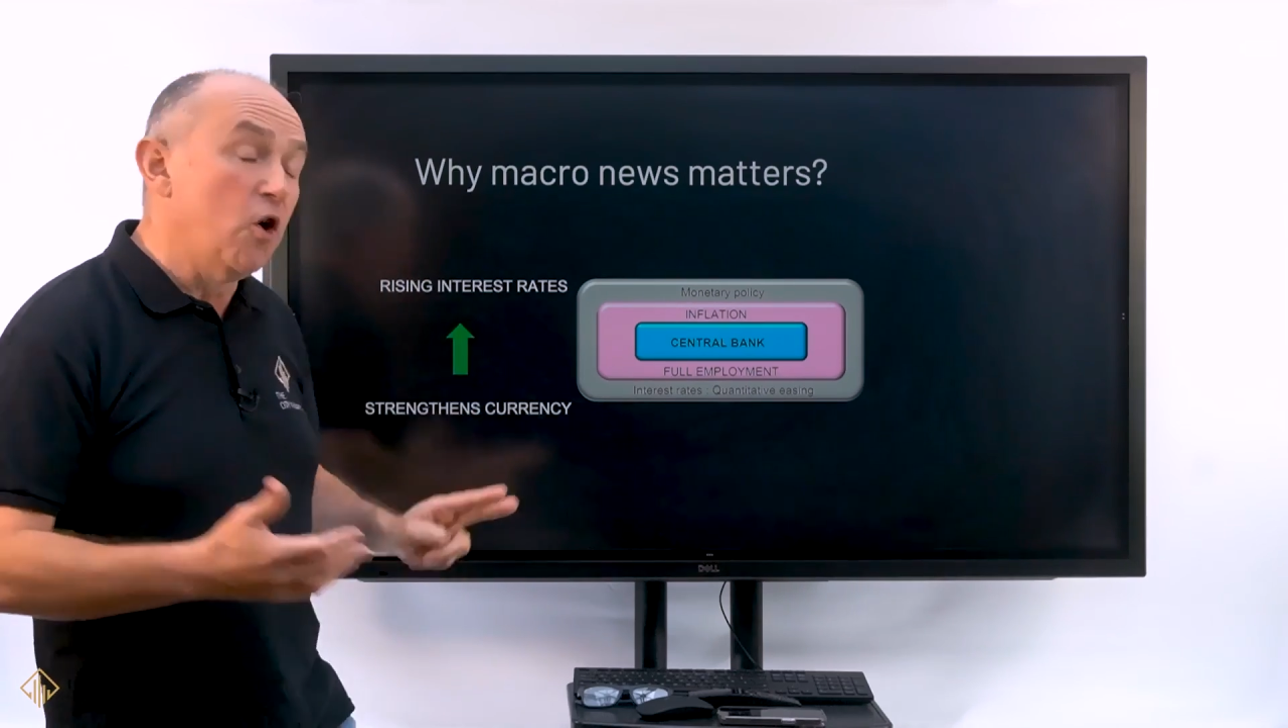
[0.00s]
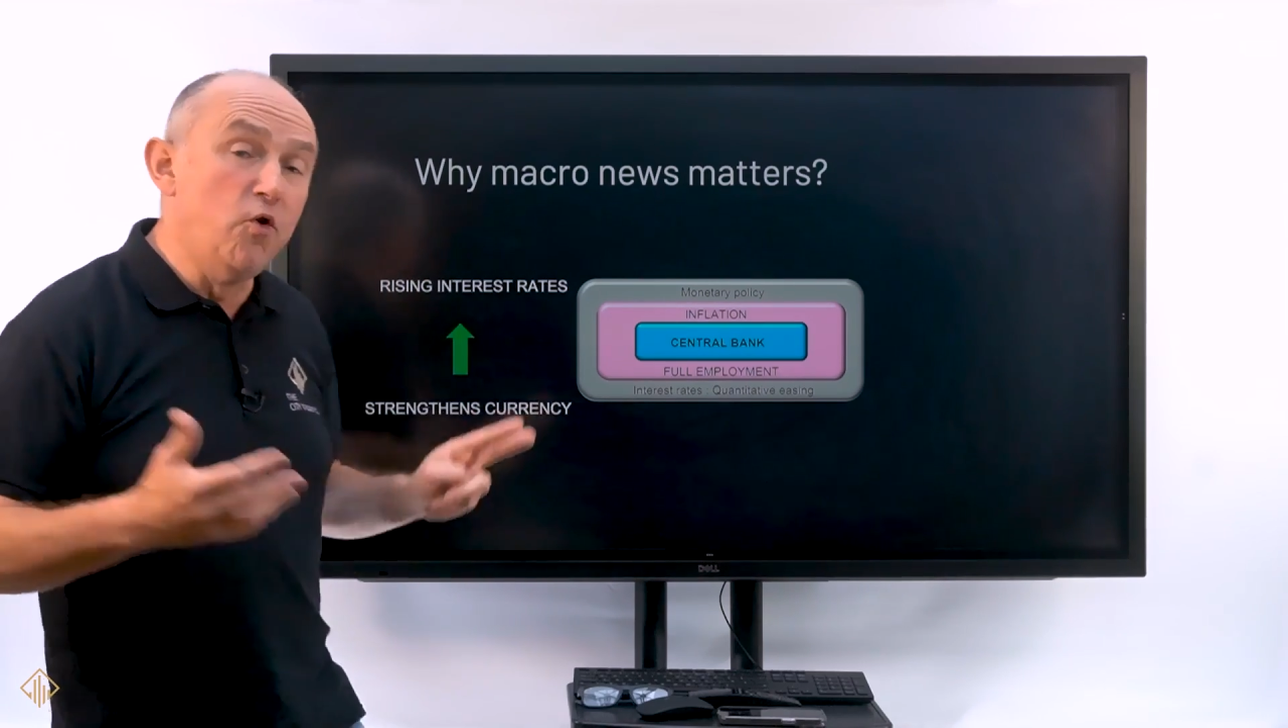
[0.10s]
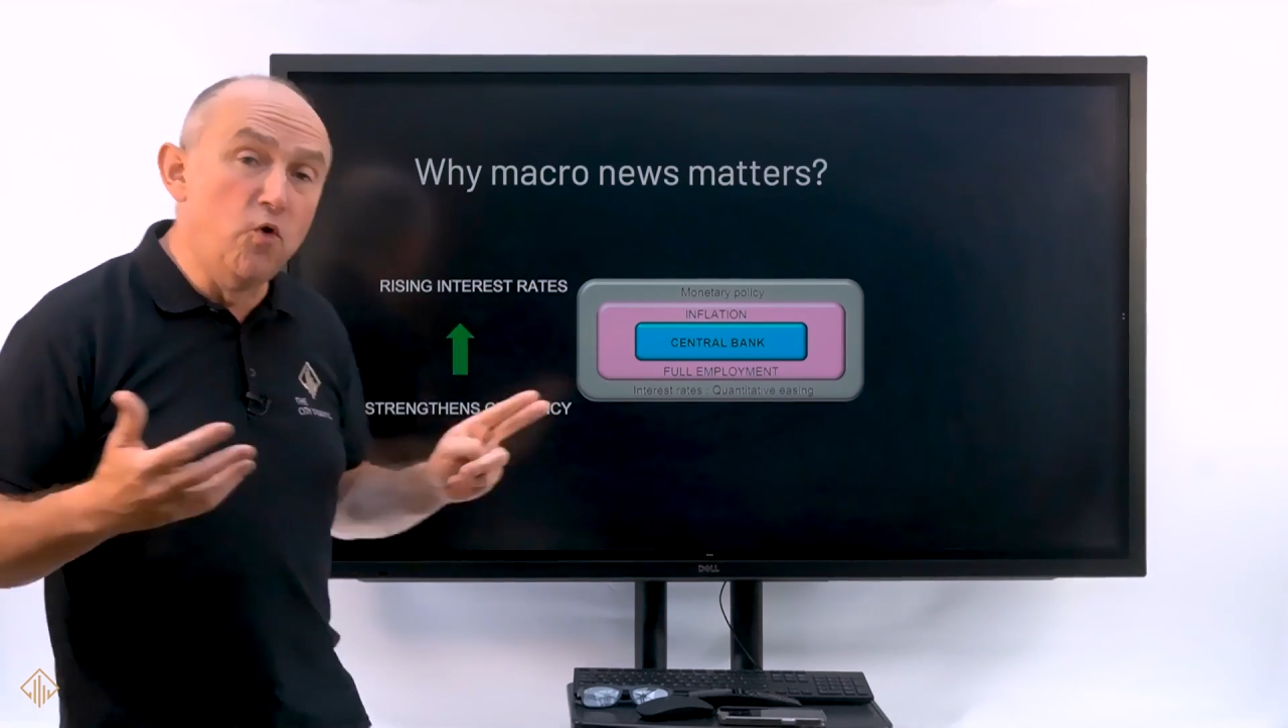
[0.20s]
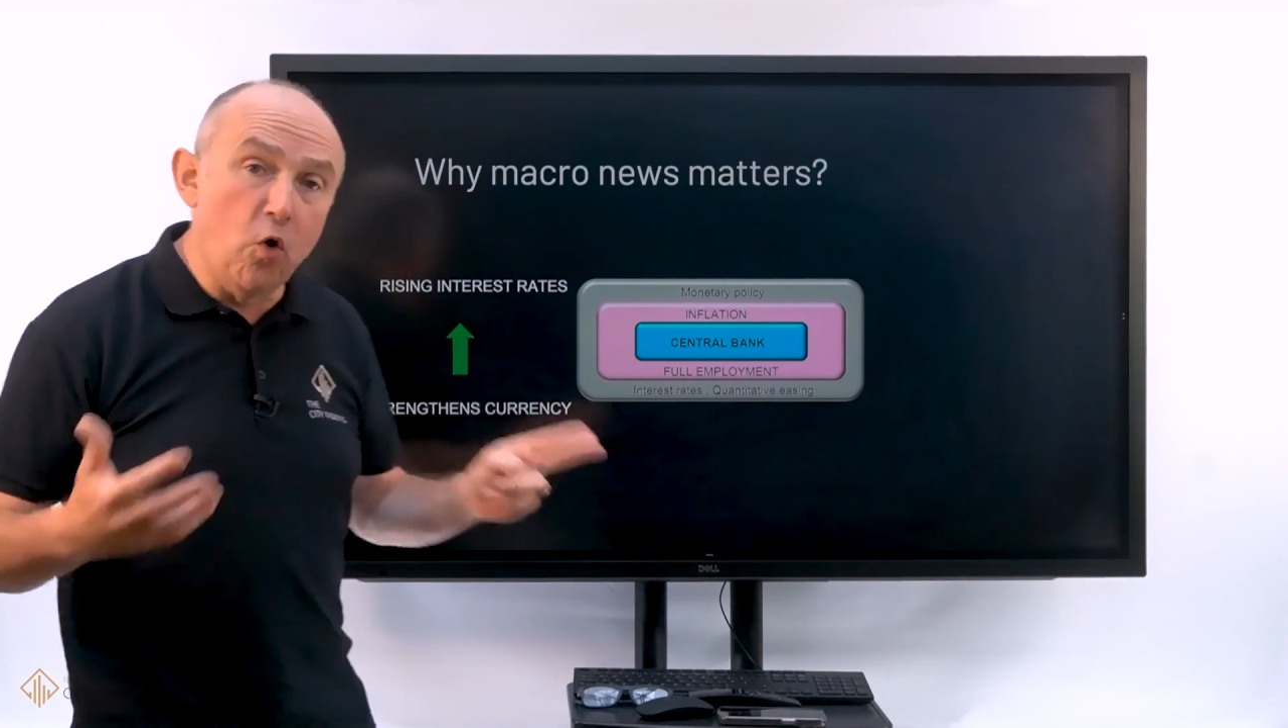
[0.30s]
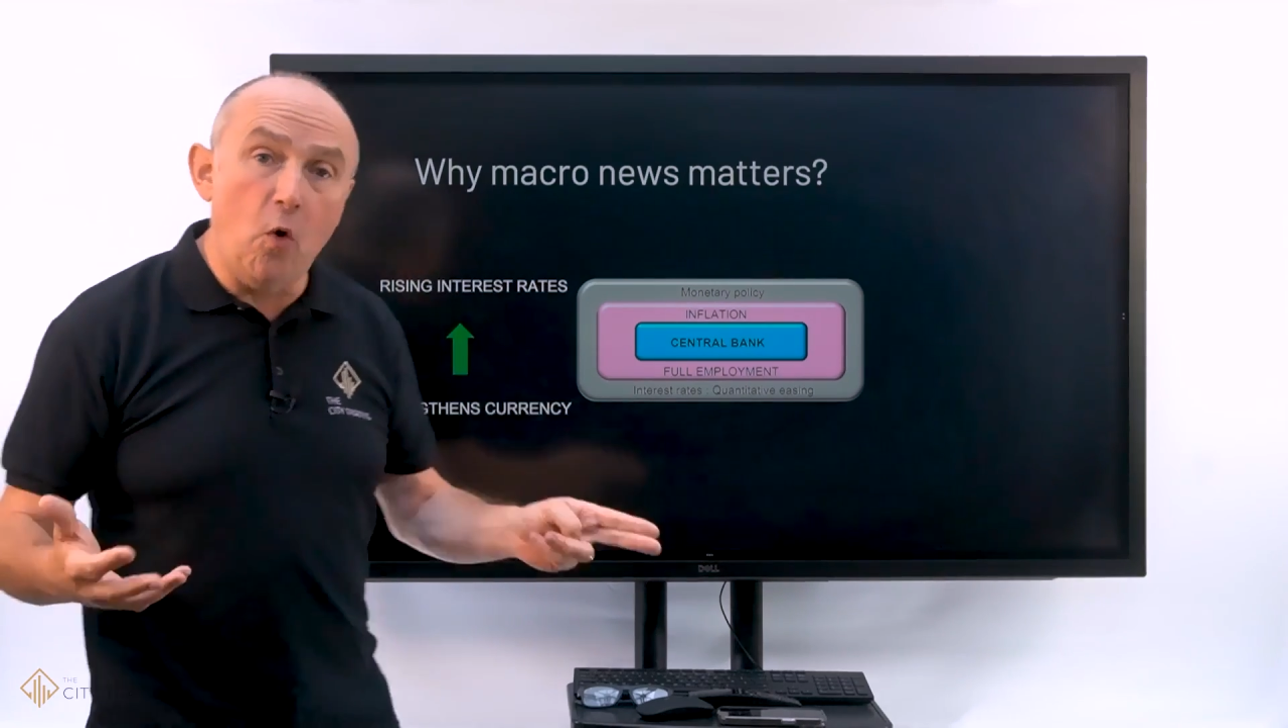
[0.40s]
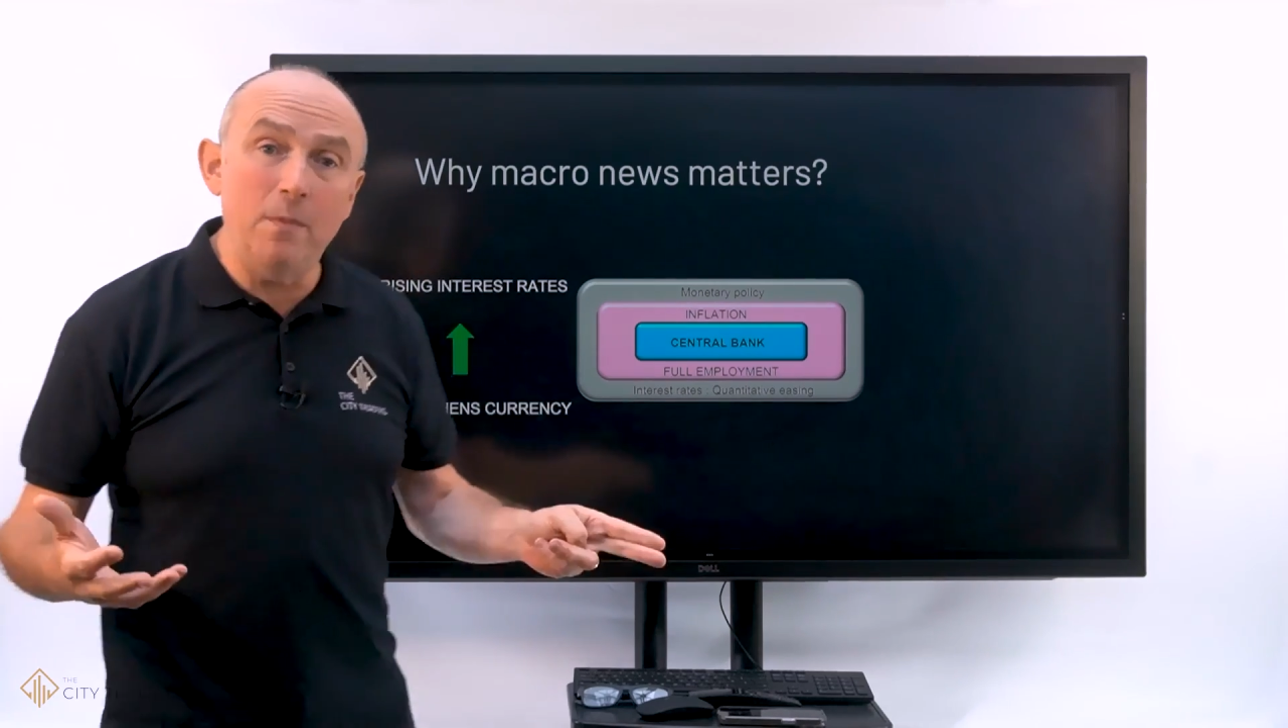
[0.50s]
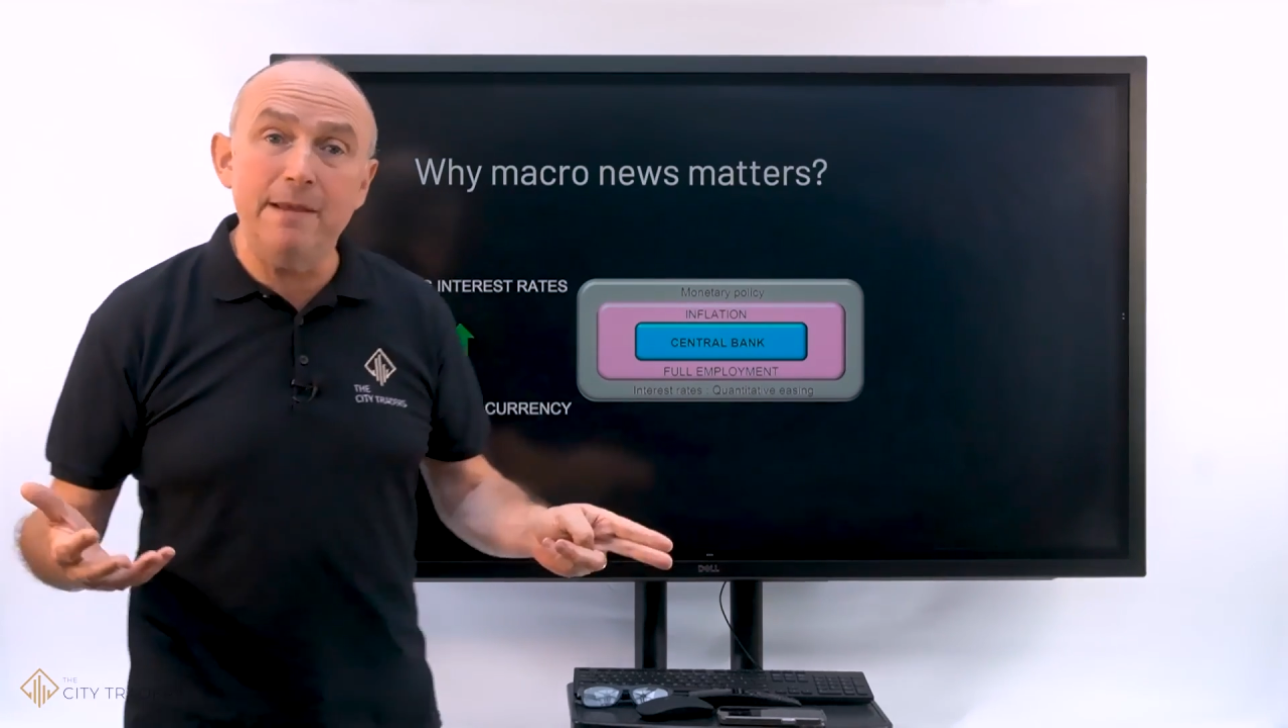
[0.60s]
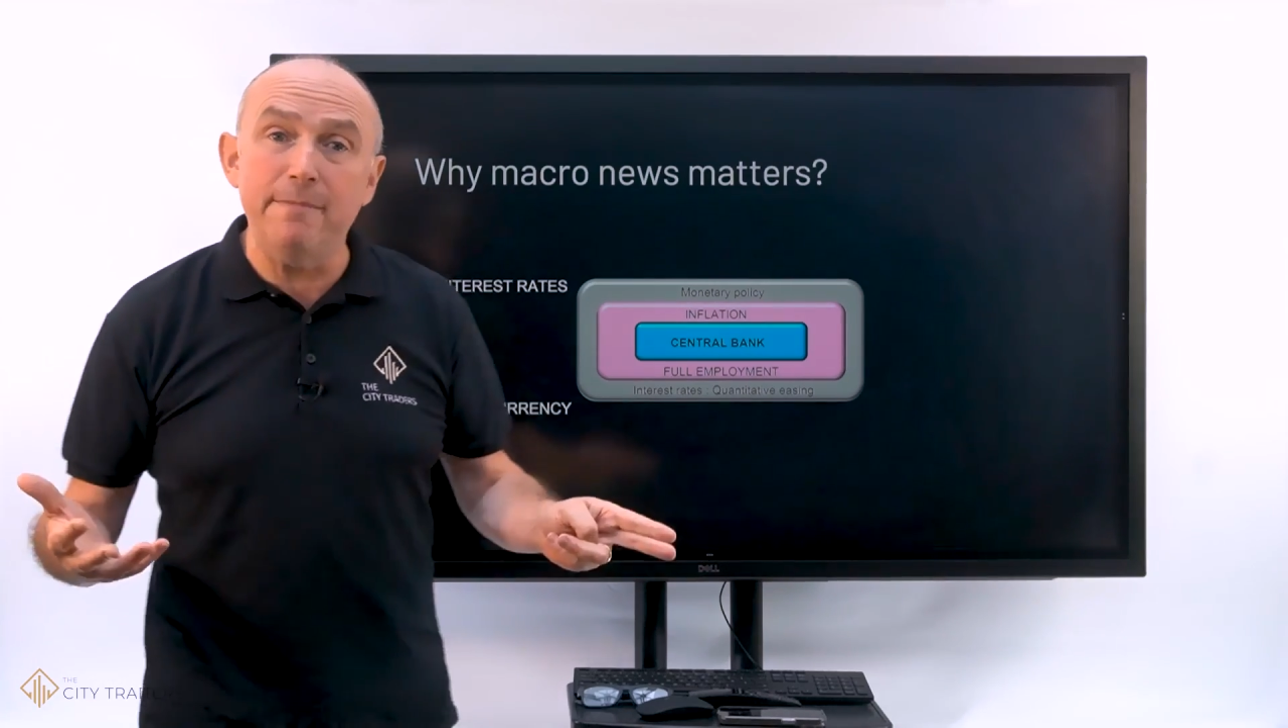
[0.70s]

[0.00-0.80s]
normally